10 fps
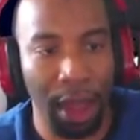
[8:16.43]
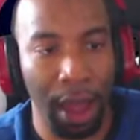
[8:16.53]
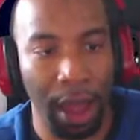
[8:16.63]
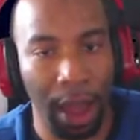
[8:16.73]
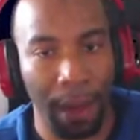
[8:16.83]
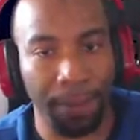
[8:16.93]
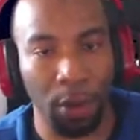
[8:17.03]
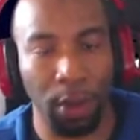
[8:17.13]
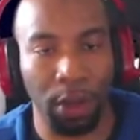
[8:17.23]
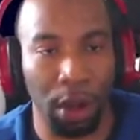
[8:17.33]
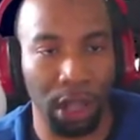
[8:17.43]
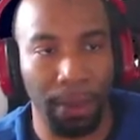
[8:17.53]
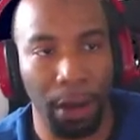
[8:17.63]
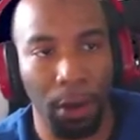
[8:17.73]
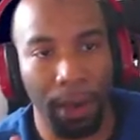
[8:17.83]
So we talked
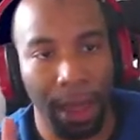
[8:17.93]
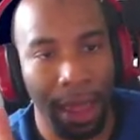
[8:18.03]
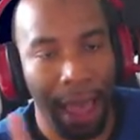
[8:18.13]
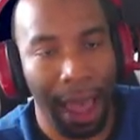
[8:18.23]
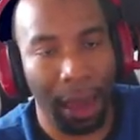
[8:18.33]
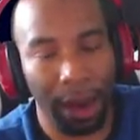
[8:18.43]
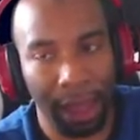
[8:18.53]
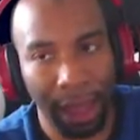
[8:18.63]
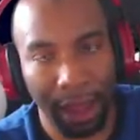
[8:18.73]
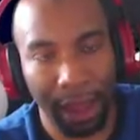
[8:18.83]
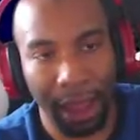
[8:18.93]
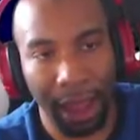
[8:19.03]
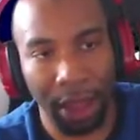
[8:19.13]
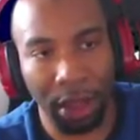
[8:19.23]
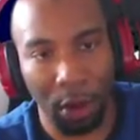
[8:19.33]
about how to get
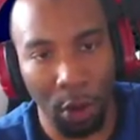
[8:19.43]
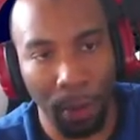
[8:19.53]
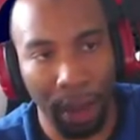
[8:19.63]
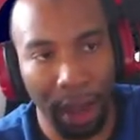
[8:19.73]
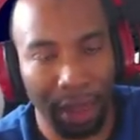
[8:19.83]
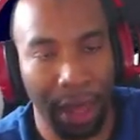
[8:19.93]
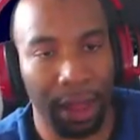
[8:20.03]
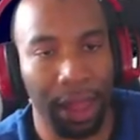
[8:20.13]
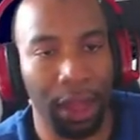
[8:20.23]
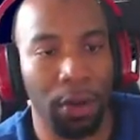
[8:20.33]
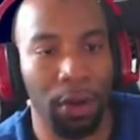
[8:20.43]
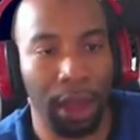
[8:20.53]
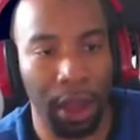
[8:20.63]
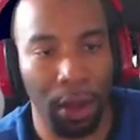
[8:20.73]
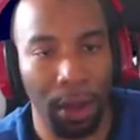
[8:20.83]
into OBS, how to link your
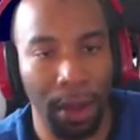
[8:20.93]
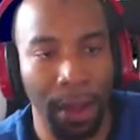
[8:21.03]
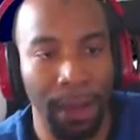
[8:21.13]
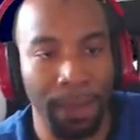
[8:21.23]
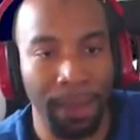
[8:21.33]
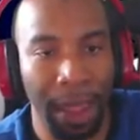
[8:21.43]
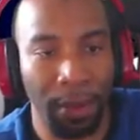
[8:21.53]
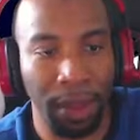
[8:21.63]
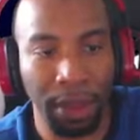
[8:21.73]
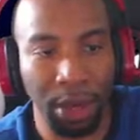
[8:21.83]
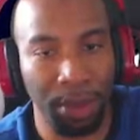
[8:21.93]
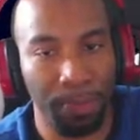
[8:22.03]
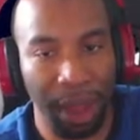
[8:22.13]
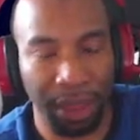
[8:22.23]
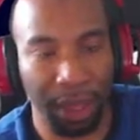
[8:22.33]
account. Now this is just
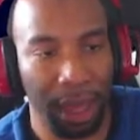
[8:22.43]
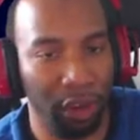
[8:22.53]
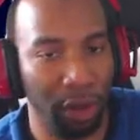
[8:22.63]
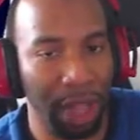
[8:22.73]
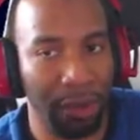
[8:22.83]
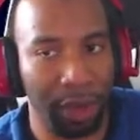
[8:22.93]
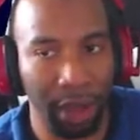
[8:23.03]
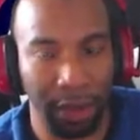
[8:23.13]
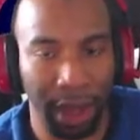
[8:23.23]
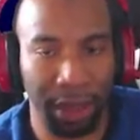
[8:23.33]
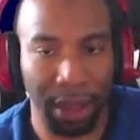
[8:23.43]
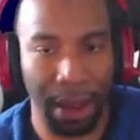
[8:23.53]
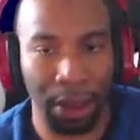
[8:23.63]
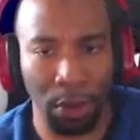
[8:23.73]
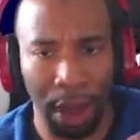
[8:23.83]
basic entry level stuff. Like I said,
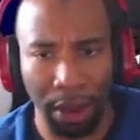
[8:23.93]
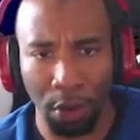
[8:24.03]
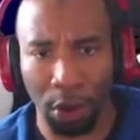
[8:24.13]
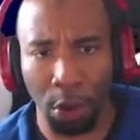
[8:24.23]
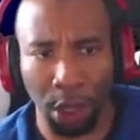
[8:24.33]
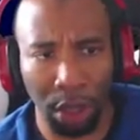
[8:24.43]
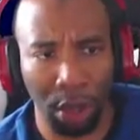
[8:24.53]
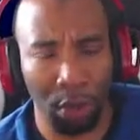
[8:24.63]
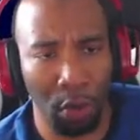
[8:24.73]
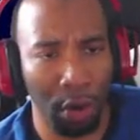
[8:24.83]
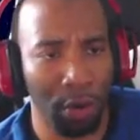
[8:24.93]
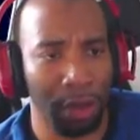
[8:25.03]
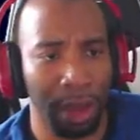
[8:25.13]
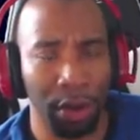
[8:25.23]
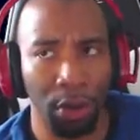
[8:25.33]
I do coaching tutorials,
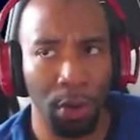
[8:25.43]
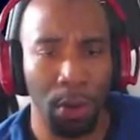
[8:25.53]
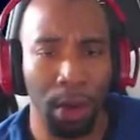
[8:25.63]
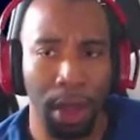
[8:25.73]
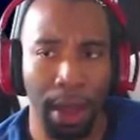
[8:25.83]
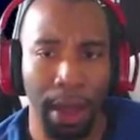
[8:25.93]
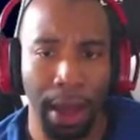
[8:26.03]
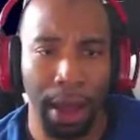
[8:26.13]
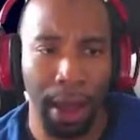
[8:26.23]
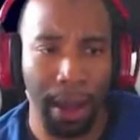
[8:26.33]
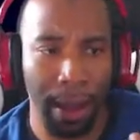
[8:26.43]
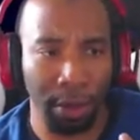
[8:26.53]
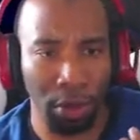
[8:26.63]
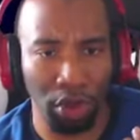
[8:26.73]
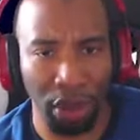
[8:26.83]
I
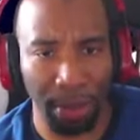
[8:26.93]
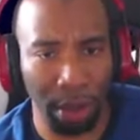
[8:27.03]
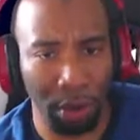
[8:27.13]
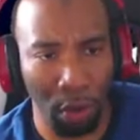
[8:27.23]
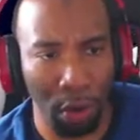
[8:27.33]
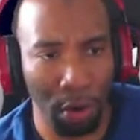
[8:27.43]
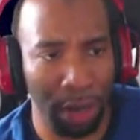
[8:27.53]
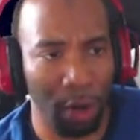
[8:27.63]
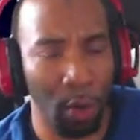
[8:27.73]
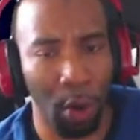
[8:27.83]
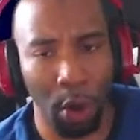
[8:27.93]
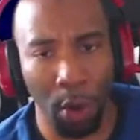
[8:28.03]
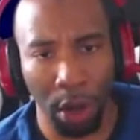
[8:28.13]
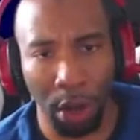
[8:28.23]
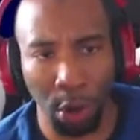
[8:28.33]
do streaming tutorials, I do
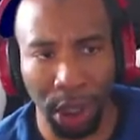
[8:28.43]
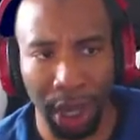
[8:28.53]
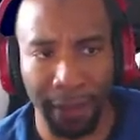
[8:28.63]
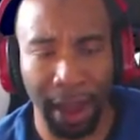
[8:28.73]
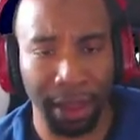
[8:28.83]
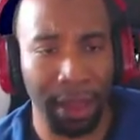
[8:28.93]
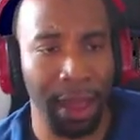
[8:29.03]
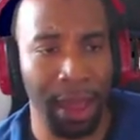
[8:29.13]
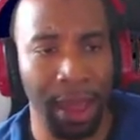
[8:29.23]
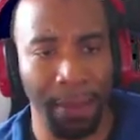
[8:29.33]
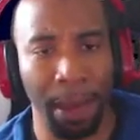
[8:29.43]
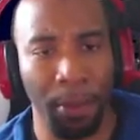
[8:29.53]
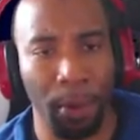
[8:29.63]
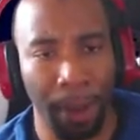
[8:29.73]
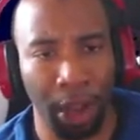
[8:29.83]
one-on-one coaching advice. Hit me up
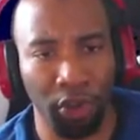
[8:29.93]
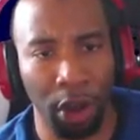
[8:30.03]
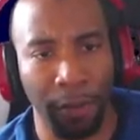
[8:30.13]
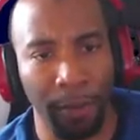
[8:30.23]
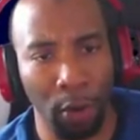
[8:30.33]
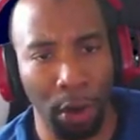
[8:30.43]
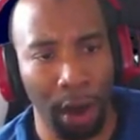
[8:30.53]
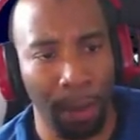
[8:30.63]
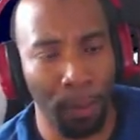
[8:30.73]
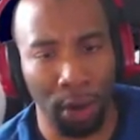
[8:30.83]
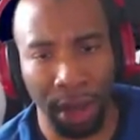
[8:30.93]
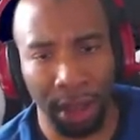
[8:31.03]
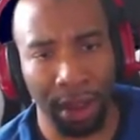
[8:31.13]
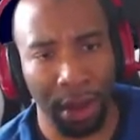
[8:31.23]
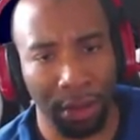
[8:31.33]
on Patreon for more
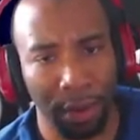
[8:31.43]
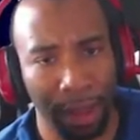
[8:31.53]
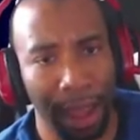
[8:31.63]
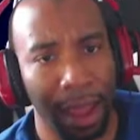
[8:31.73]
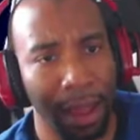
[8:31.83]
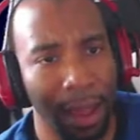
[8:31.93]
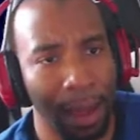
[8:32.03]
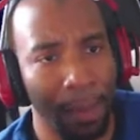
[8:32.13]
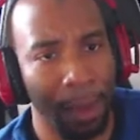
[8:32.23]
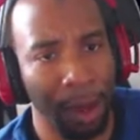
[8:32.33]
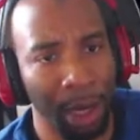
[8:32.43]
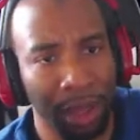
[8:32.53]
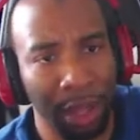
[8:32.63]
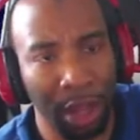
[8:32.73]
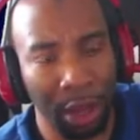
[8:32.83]
details on that. But
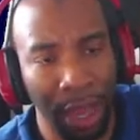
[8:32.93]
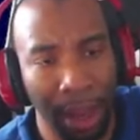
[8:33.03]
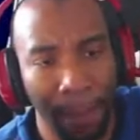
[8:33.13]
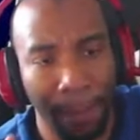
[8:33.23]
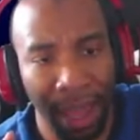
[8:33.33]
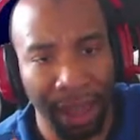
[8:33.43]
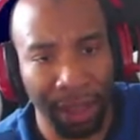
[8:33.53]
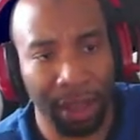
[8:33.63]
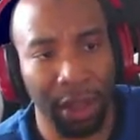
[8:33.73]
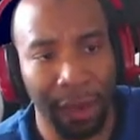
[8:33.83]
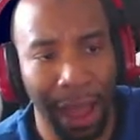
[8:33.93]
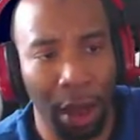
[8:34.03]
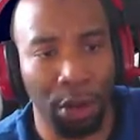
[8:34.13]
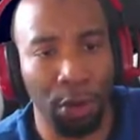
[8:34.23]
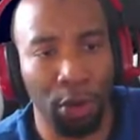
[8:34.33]
just to get a basics of how
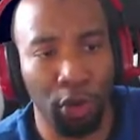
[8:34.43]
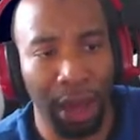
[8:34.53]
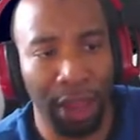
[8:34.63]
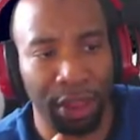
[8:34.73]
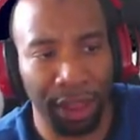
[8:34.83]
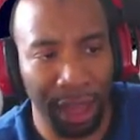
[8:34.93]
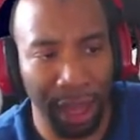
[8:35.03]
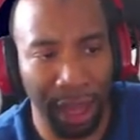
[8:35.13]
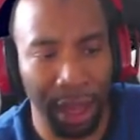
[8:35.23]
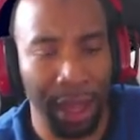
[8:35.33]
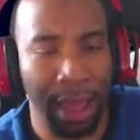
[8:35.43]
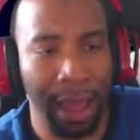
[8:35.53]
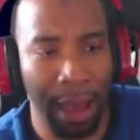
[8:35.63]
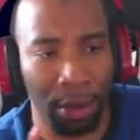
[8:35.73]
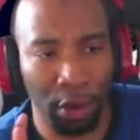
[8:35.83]
to create a scene,
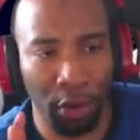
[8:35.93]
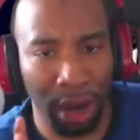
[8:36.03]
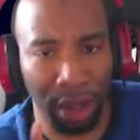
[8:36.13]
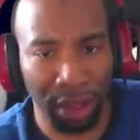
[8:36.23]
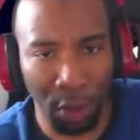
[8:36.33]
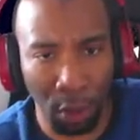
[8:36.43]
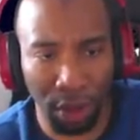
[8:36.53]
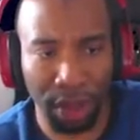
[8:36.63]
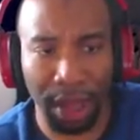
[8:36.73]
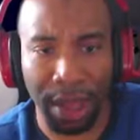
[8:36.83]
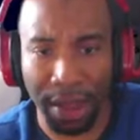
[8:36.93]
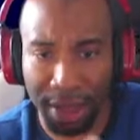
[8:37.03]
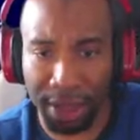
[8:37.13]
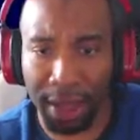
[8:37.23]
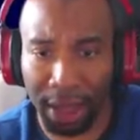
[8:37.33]
how to create a source, that's
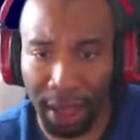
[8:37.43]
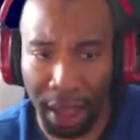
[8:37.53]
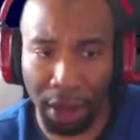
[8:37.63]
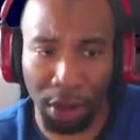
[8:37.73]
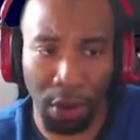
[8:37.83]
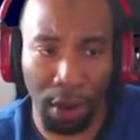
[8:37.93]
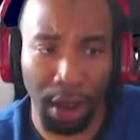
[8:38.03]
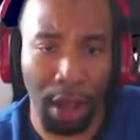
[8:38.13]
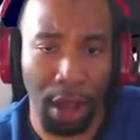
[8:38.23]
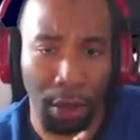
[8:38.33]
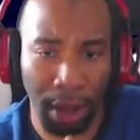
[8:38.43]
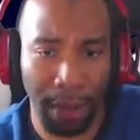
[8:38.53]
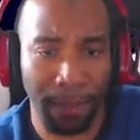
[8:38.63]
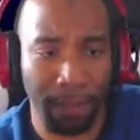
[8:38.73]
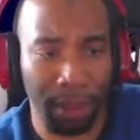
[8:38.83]
exactly how you do it. Okay,
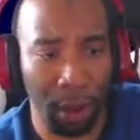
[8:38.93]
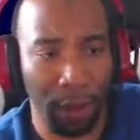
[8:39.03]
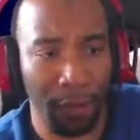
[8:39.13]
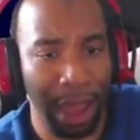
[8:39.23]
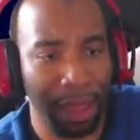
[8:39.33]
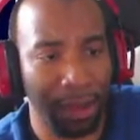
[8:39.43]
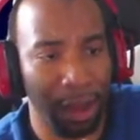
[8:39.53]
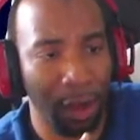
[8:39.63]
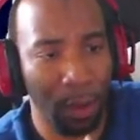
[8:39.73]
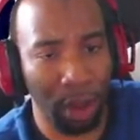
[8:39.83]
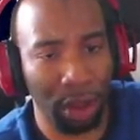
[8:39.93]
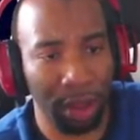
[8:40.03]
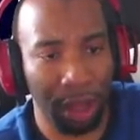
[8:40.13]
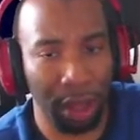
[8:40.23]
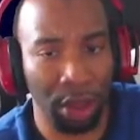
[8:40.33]
so if you guys have any
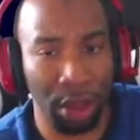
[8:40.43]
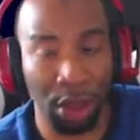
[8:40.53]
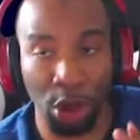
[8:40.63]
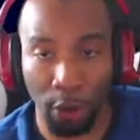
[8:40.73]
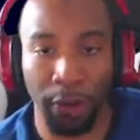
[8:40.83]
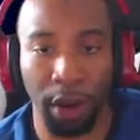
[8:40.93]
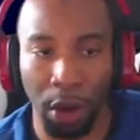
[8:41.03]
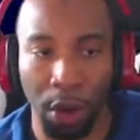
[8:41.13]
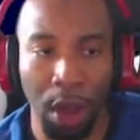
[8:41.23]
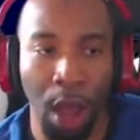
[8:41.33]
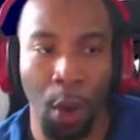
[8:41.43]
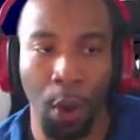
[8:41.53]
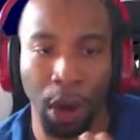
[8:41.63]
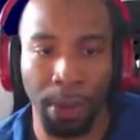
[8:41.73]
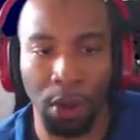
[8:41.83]
questions, like this is a short video, we're
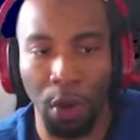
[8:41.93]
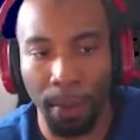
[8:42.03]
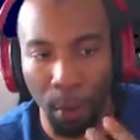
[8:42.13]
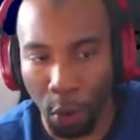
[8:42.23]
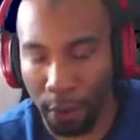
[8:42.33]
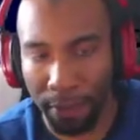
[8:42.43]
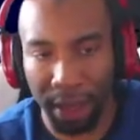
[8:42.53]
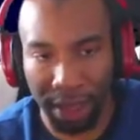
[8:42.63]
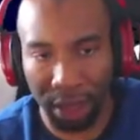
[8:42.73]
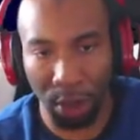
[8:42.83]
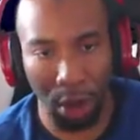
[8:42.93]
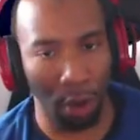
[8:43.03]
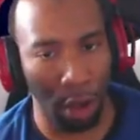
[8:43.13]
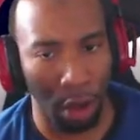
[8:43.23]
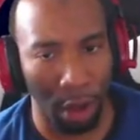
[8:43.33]
going to be doing more of these as we go
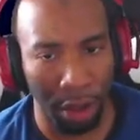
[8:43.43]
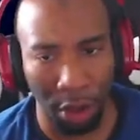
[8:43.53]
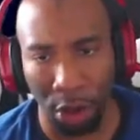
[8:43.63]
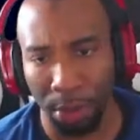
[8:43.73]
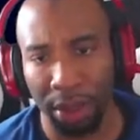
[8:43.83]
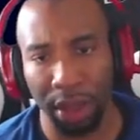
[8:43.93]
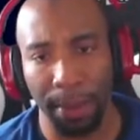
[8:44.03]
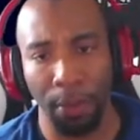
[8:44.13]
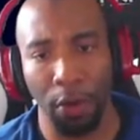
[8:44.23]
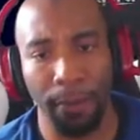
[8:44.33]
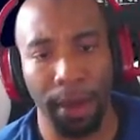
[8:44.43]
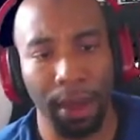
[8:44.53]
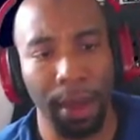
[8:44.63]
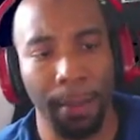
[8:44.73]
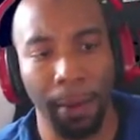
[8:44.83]
along, so you're going to be seeing more of me.
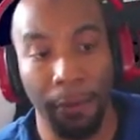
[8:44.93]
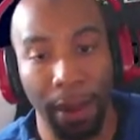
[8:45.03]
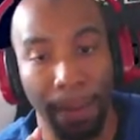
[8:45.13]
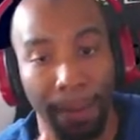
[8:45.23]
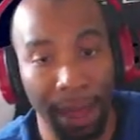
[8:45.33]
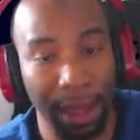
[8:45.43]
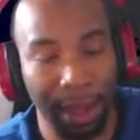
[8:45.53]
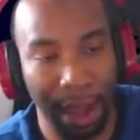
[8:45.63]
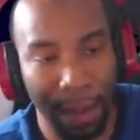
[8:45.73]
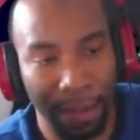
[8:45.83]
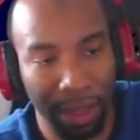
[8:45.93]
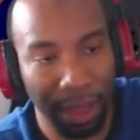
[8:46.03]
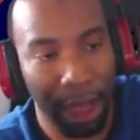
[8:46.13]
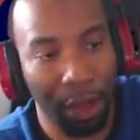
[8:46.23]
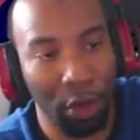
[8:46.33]
But for the meantime, this is
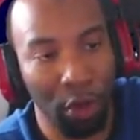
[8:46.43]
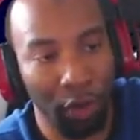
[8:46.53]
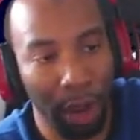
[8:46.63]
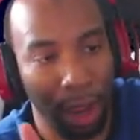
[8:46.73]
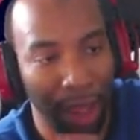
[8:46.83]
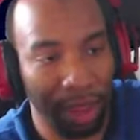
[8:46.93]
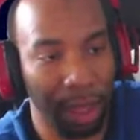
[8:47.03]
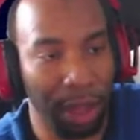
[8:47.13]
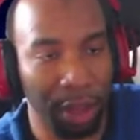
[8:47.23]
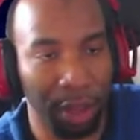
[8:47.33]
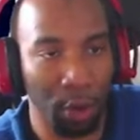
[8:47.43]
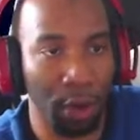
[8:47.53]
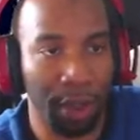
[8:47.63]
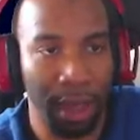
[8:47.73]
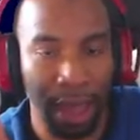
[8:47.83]
how you create a scene, a
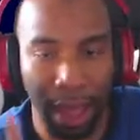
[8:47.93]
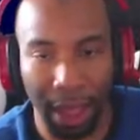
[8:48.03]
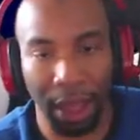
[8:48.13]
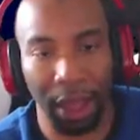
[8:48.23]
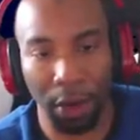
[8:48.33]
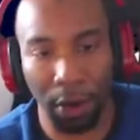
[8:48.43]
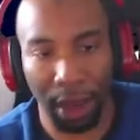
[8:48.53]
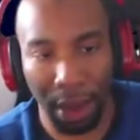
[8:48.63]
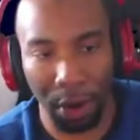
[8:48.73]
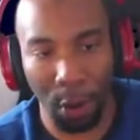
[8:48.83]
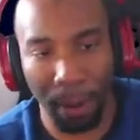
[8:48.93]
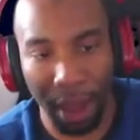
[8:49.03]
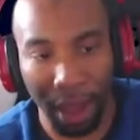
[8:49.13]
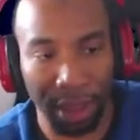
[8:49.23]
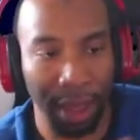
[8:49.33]
source, and link your account
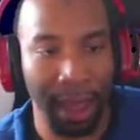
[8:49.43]
OBS.